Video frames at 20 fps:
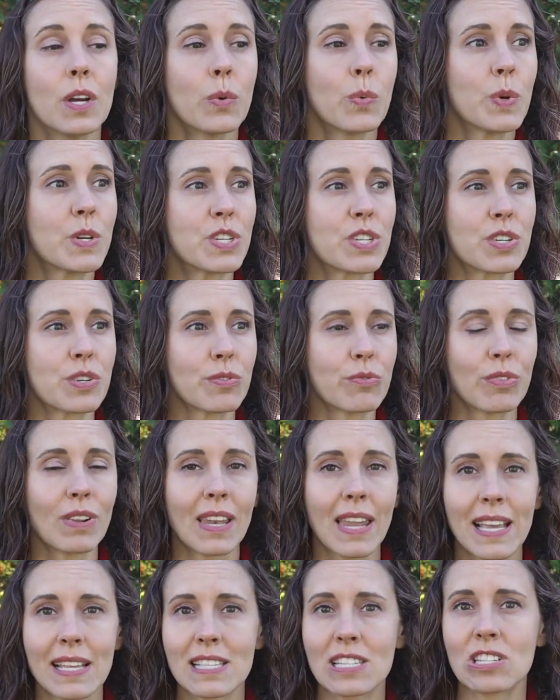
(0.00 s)
which
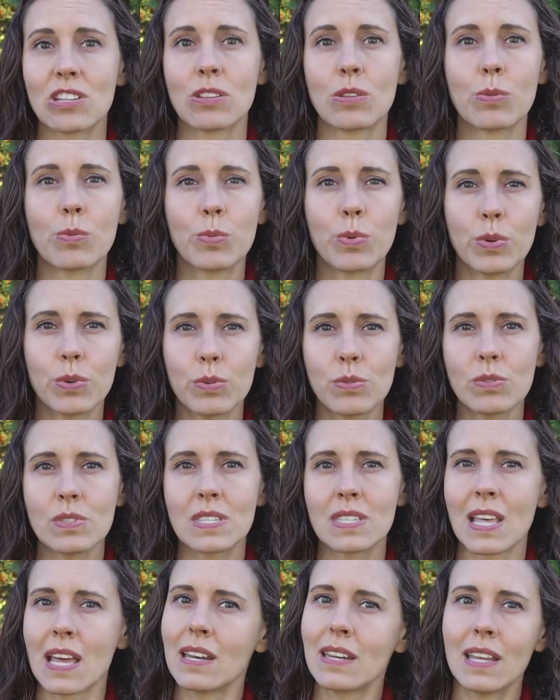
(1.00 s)
relates to the
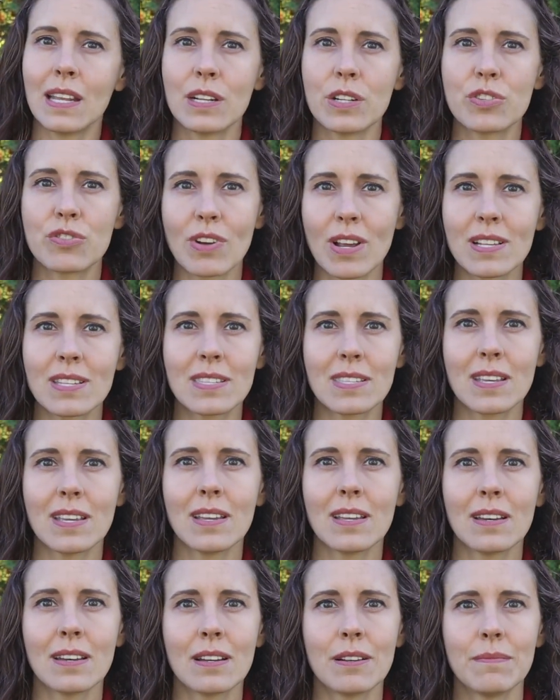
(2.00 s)
wounds that need
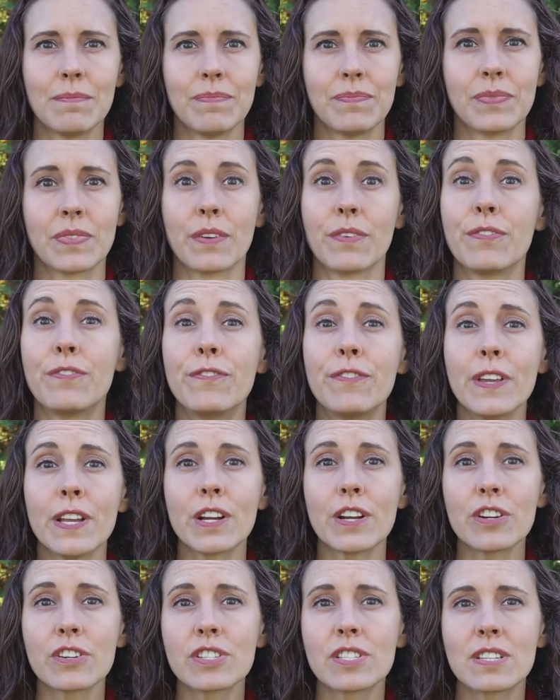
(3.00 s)
addressing, the
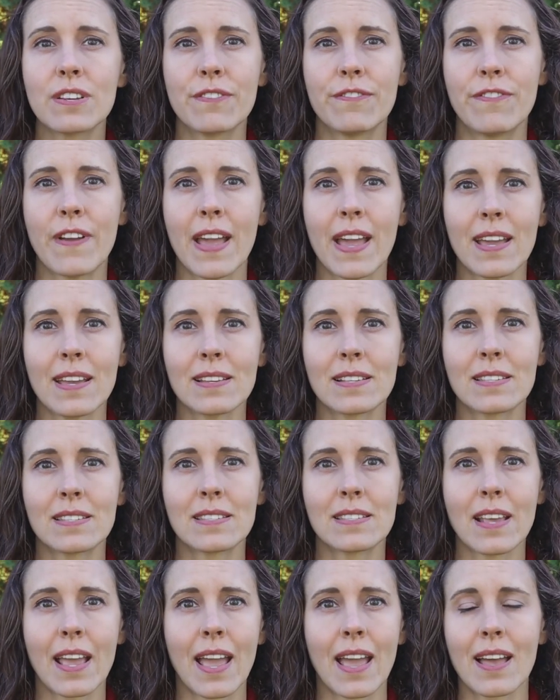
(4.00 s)
fears to
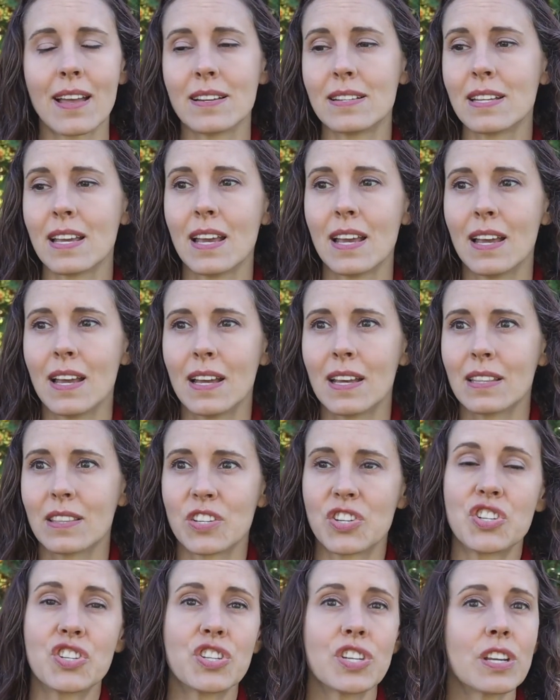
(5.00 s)
face, and
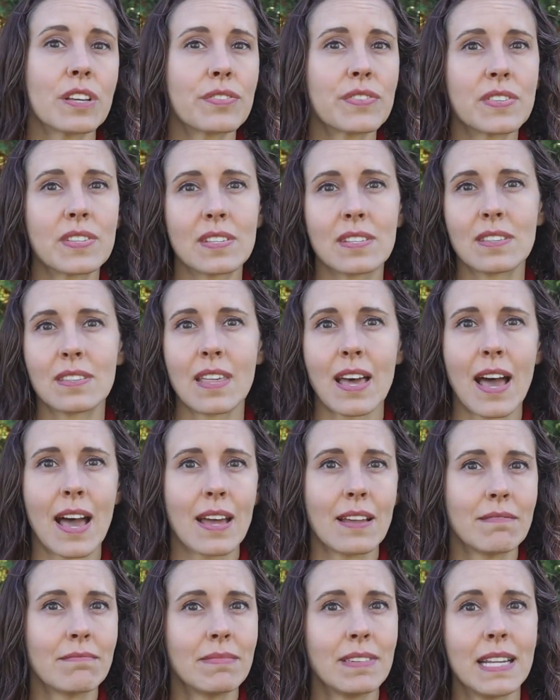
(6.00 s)
the shifts
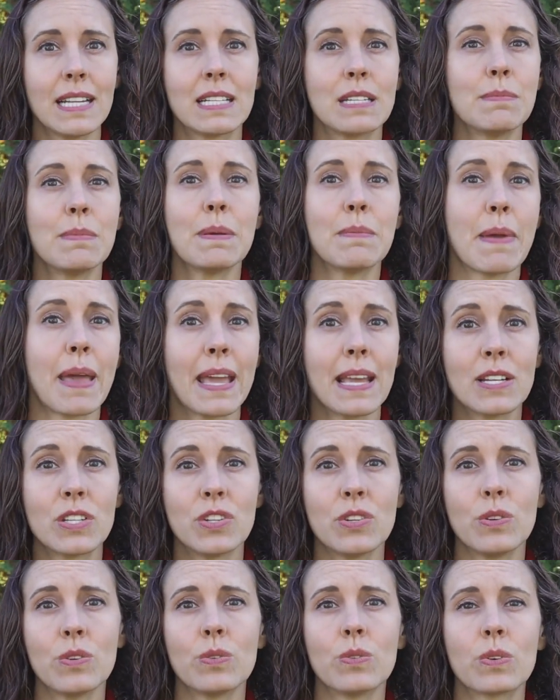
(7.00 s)
that need to be made
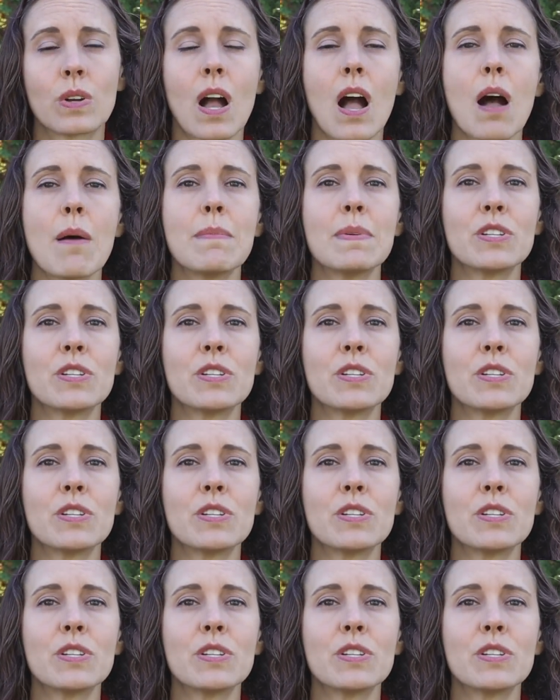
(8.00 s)
to come